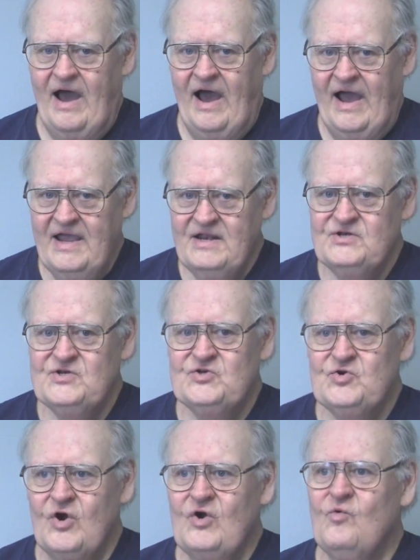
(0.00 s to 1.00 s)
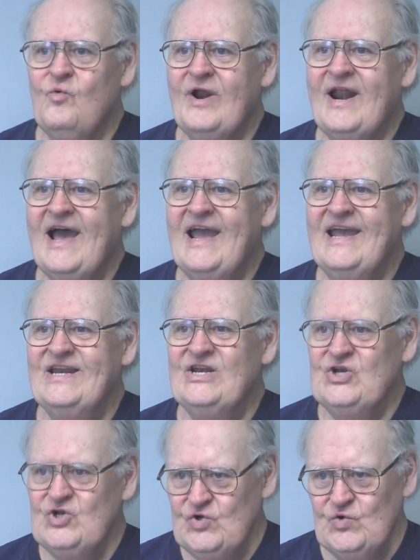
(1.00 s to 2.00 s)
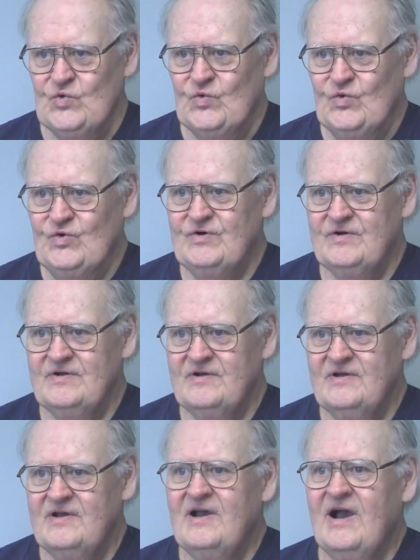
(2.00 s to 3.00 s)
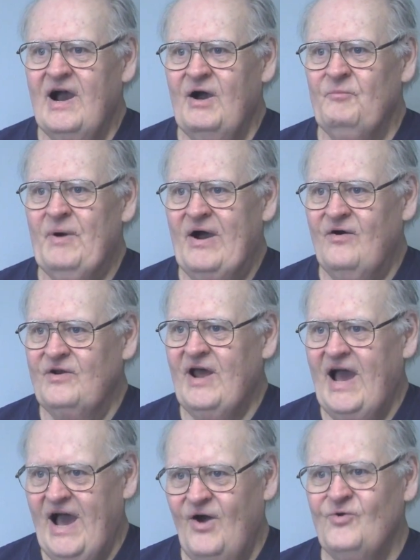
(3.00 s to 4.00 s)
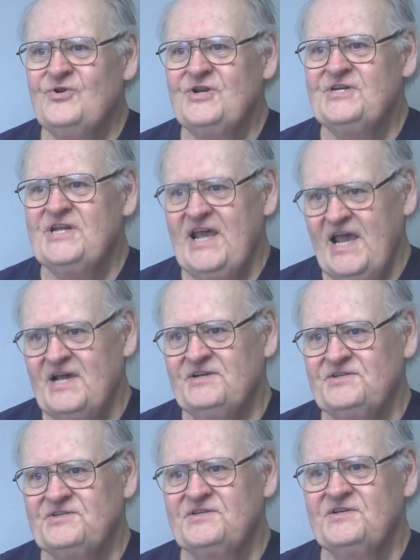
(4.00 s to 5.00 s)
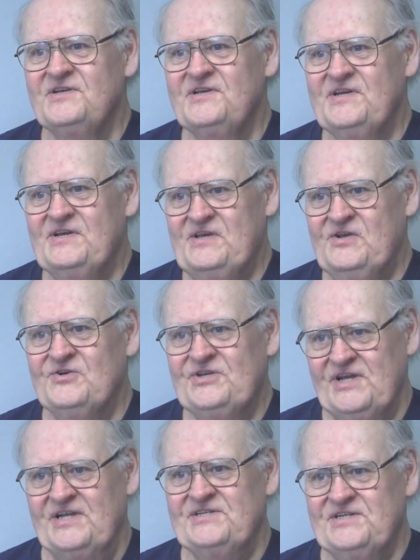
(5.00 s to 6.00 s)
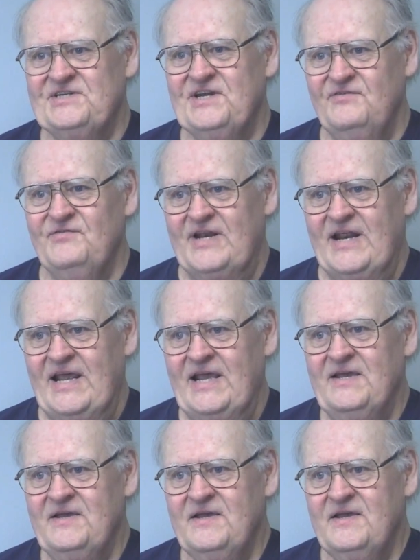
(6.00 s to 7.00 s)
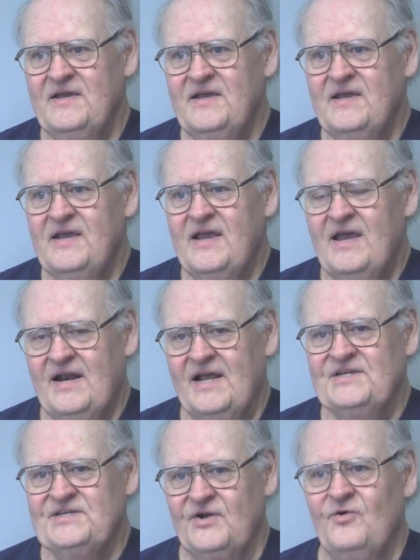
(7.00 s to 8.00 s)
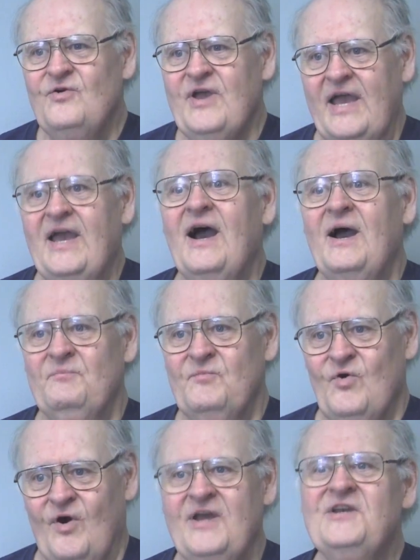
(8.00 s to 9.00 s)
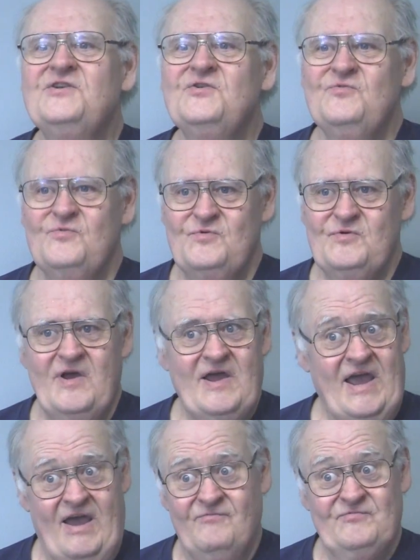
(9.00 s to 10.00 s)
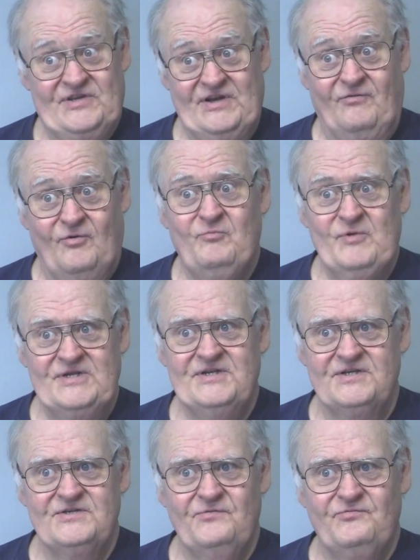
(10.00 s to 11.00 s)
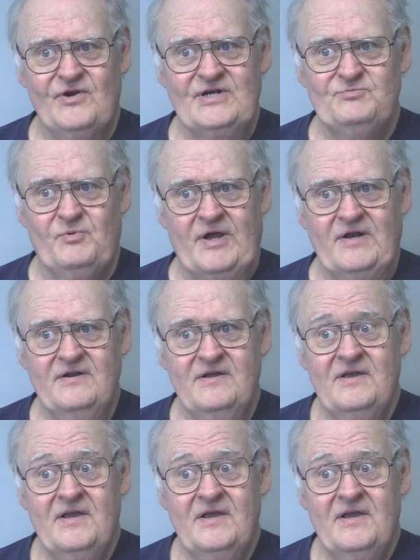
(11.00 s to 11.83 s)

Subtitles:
I took what I knew about how to test your sensitivity, and I said, okay, I'm going to have several pieces of French bread,